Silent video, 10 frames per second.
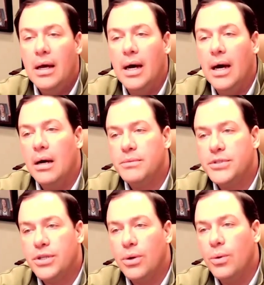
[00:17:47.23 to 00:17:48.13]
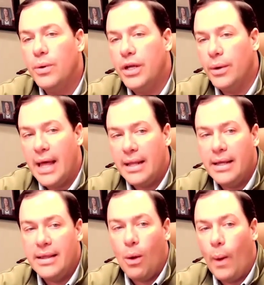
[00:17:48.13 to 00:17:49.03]
Um, so you know, in that in
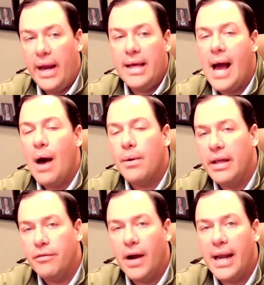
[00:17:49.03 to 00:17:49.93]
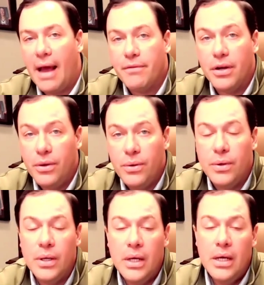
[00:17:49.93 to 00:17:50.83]
that waning hour, that Friday afternoon,